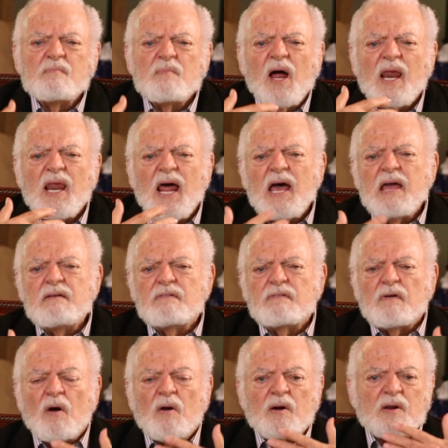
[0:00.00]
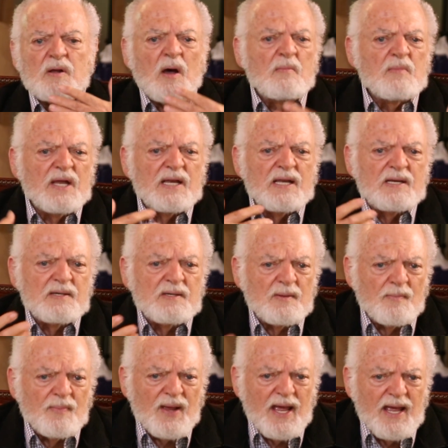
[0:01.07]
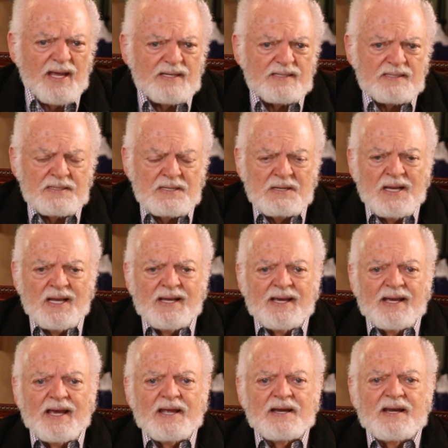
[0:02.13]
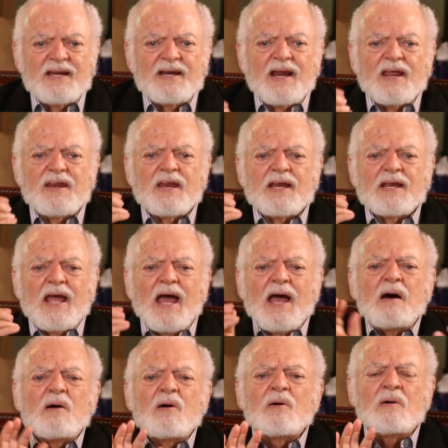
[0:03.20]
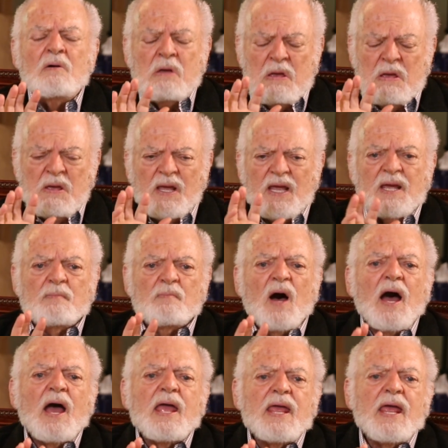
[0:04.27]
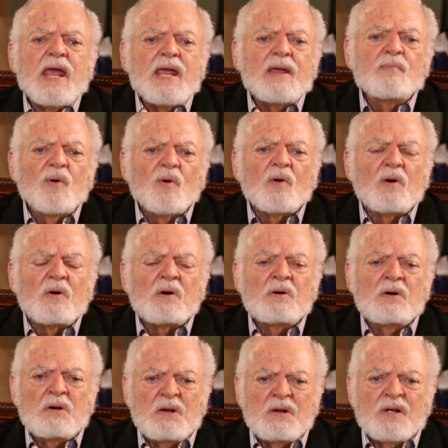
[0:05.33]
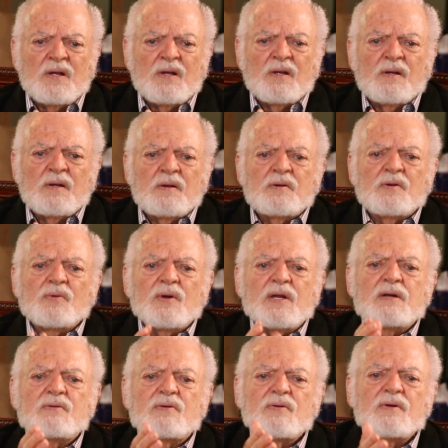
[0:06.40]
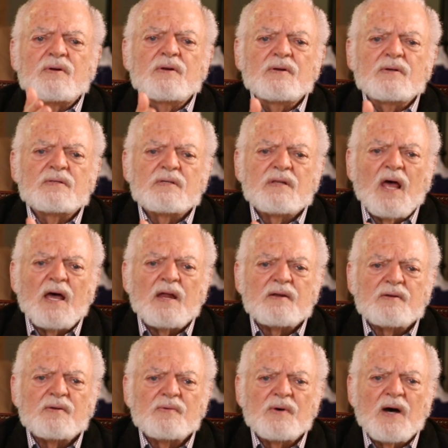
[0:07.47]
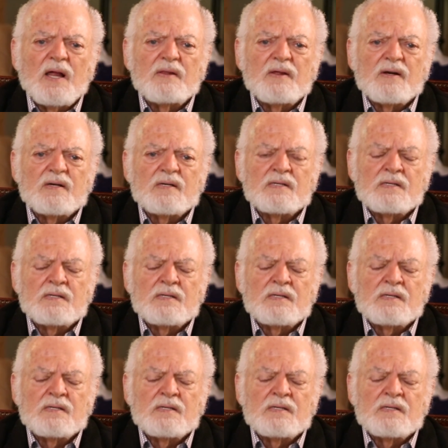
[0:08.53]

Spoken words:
in my life are coming into pass. And then I think, how am I able to introduce that to others?